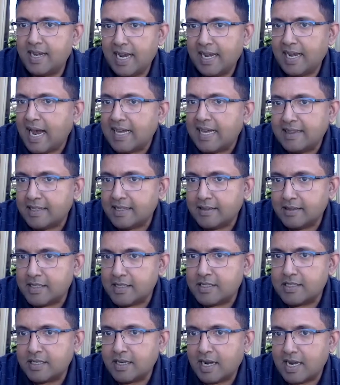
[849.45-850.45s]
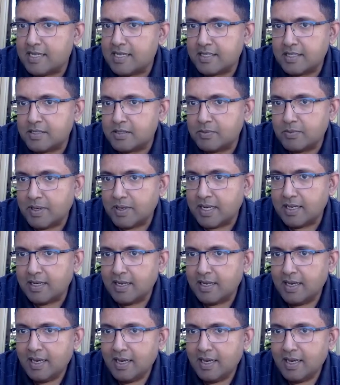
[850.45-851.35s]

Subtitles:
And I think this crisis will,